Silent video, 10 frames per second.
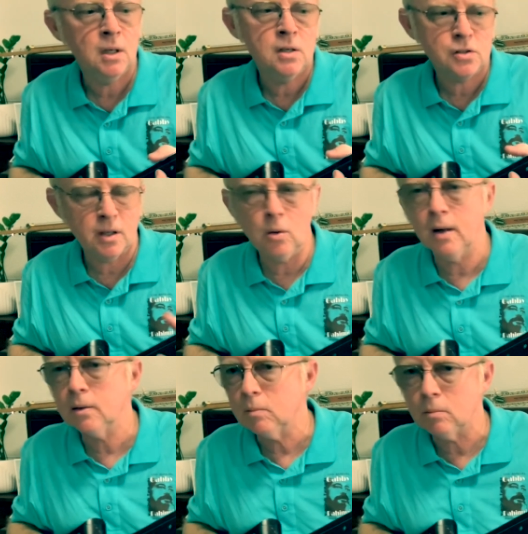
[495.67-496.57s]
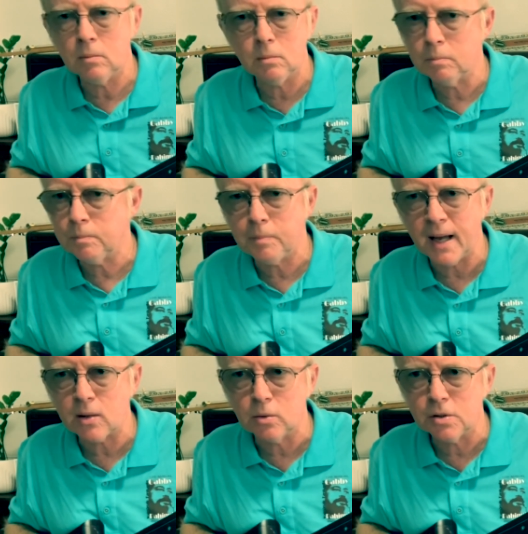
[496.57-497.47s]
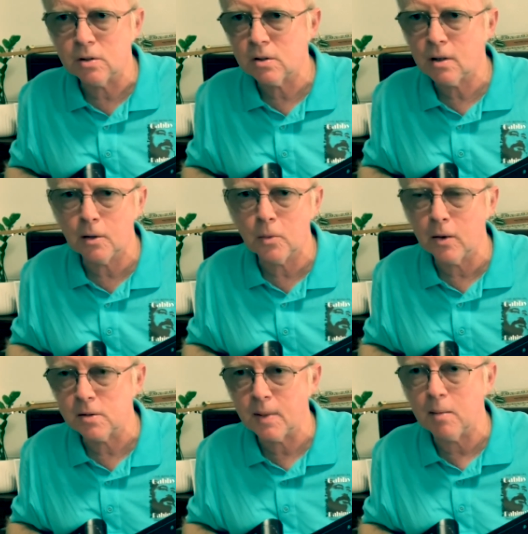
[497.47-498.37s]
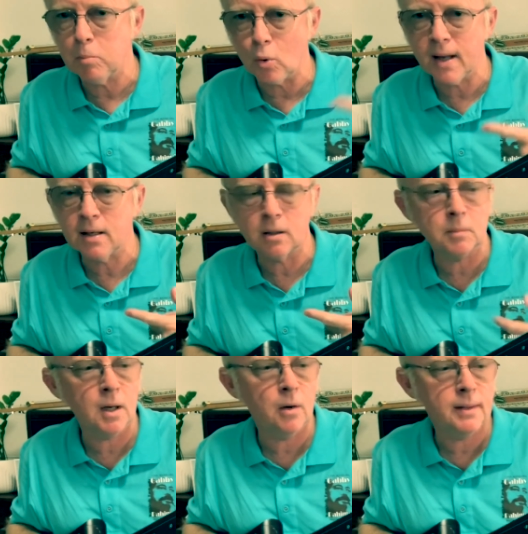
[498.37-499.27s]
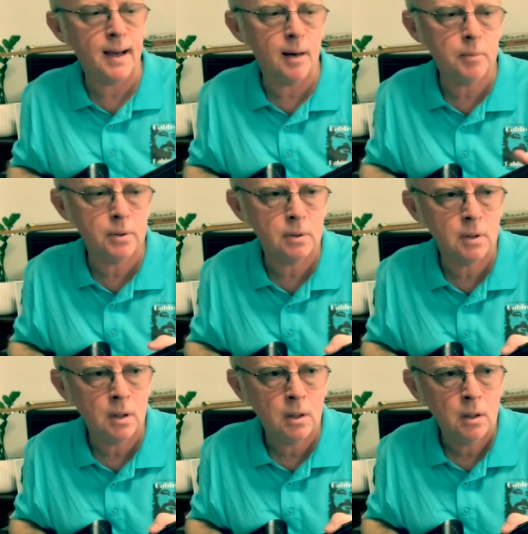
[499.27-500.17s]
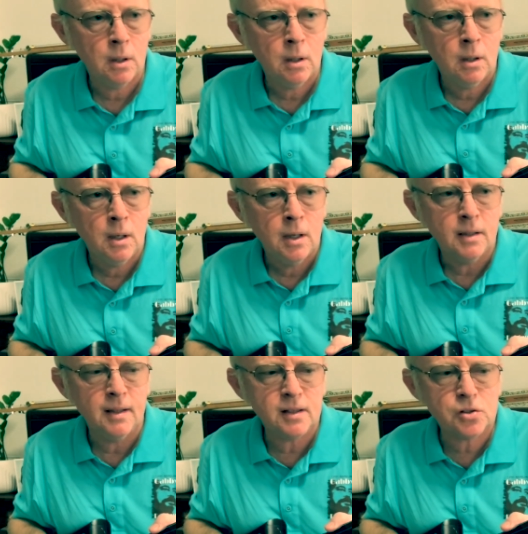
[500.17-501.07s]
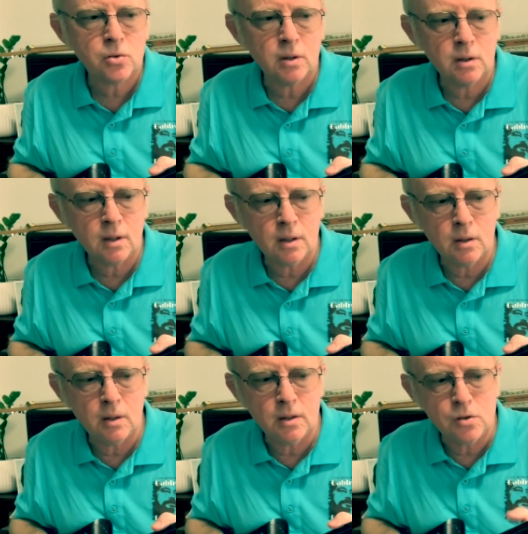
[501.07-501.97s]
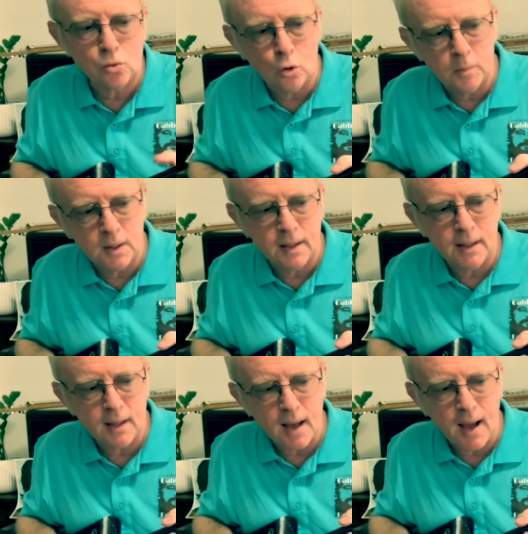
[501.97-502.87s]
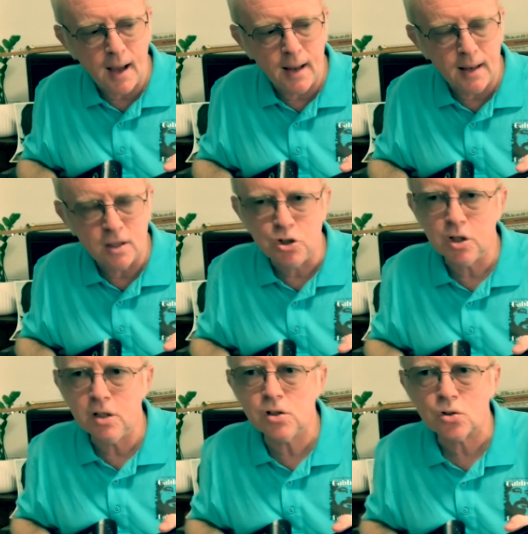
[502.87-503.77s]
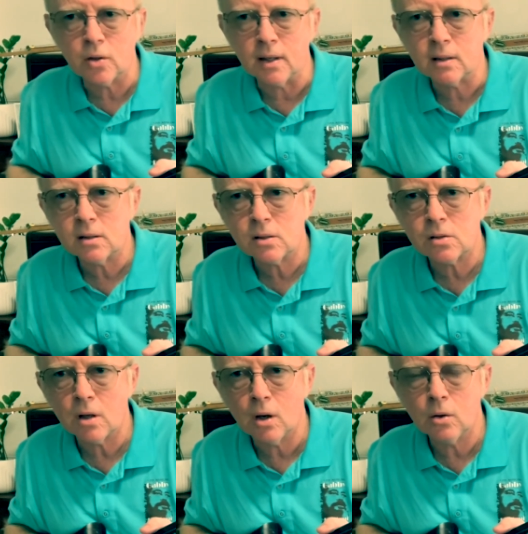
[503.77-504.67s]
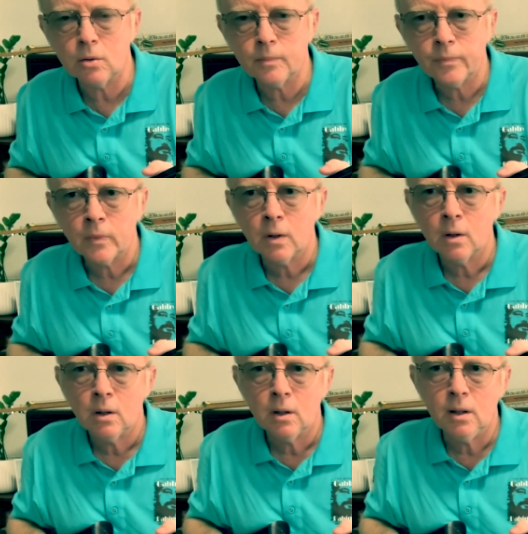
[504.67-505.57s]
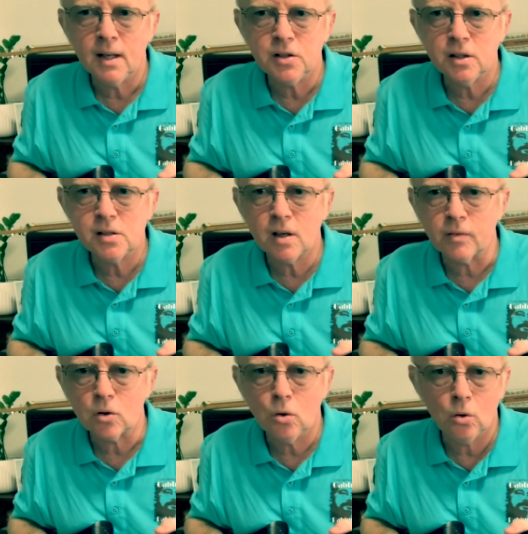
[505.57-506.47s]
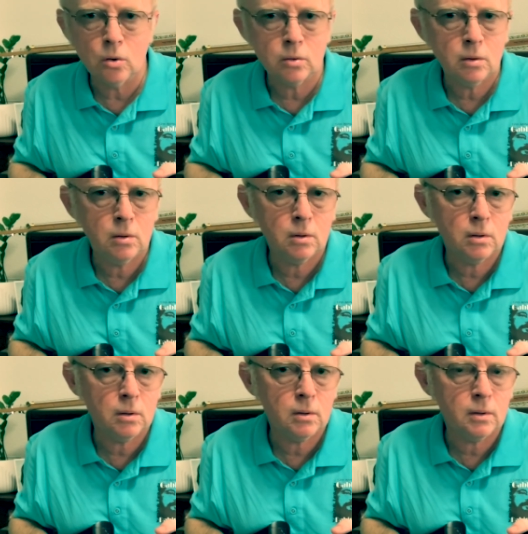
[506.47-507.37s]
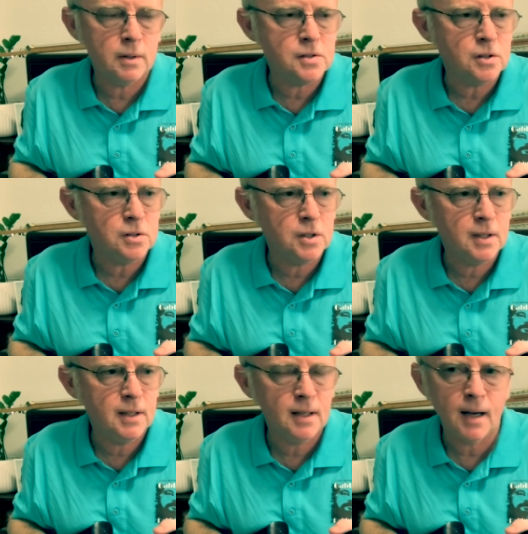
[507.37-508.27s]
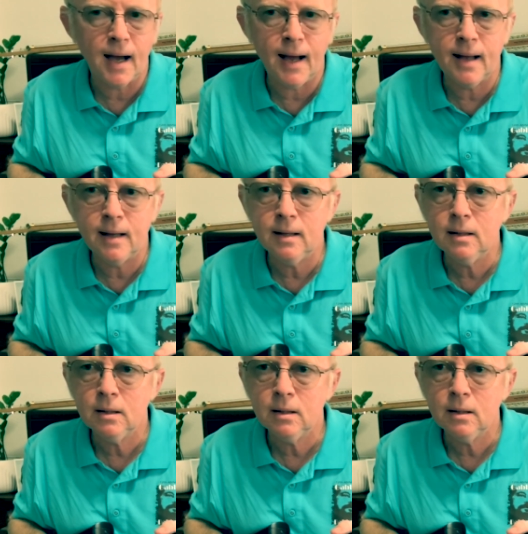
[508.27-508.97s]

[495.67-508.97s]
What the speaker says: So you line them backwards, there's no worries about breaking them going up. The next string is normally a G string, so in that D7 chord, there's the D, A,